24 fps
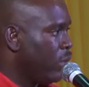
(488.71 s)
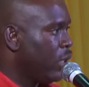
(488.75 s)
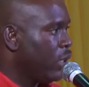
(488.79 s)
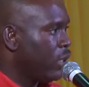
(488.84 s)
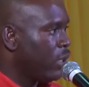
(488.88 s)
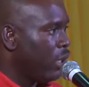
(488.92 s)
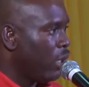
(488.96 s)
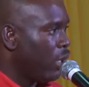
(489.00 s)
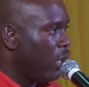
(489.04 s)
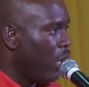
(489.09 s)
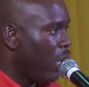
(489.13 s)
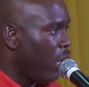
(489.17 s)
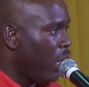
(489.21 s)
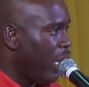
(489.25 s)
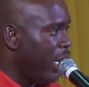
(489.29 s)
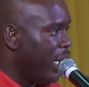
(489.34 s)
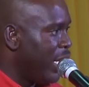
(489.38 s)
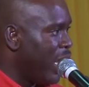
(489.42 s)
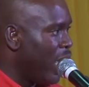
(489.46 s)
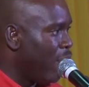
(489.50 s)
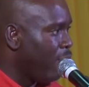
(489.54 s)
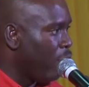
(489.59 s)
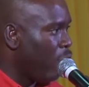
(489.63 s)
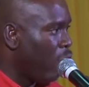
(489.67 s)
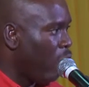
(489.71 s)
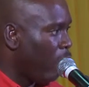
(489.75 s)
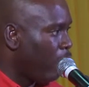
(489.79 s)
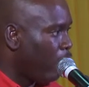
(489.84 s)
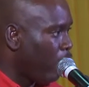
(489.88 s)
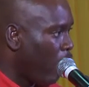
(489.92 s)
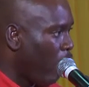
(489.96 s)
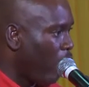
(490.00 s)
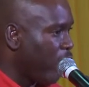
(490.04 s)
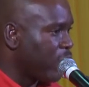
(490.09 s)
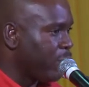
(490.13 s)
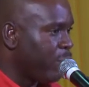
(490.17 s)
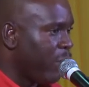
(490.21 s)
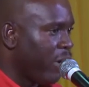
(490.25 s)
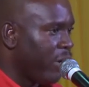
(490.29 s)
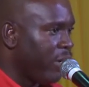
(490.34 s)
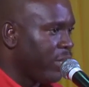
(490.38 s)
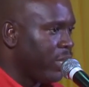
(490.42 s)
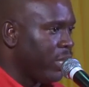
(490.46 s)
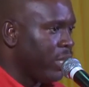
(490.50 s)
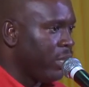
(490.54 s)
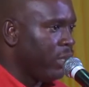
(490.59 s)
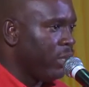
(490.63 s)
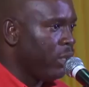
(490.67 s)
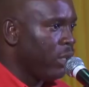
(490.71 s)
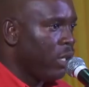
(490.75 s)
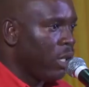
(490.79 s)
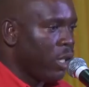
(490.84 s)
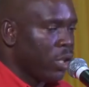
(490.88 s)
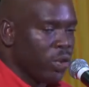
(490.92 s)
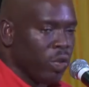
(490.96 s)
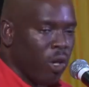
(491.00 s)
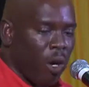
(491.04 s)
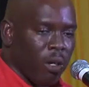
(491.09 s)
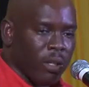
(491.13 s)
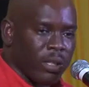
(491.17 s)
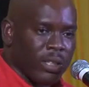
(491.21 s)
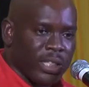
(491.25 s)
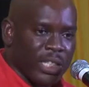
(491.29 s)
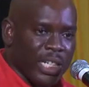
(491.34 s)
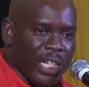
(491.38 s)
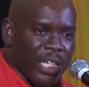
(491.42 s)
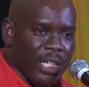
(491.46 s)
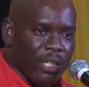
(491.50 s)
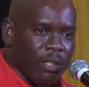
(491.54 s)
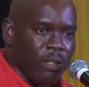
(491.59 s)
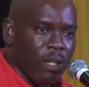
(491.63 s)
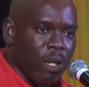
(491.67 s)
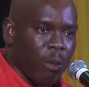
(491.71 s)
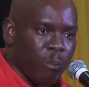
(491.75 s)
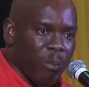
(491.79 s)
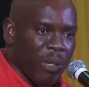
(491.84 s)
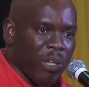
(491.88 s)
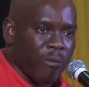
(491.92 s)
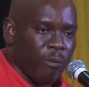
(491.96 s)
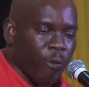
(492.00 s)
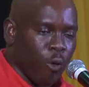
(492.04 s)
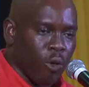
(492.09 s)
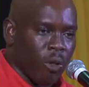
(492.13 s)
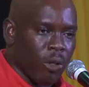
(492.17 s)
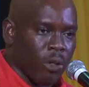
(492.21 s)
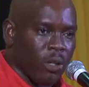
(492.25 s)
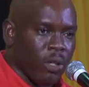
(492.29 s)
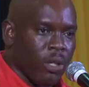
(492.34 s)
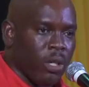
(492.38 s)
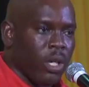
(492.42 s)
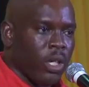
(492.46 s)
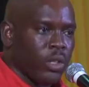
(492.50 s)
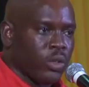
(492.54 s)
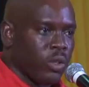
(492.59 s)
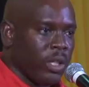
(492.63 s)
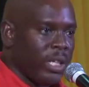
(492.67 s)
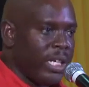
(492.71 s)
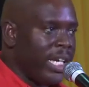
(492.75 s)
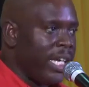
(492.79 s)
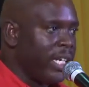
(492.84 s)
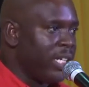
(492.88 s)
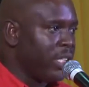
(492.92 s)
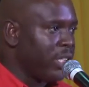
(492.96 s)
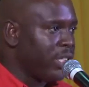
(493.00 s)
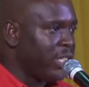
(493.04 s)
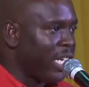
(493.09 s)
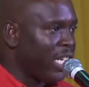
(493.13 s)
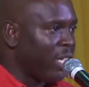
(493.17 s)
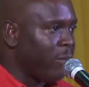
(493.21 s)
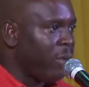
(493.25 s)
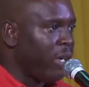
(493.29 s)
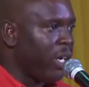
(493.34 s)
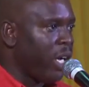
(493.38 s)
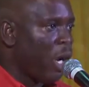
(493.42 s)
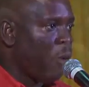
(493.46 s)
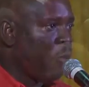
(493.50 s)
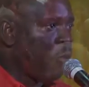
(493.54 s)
to a level of prosperity not seen before. So, ladies and gentlemen, I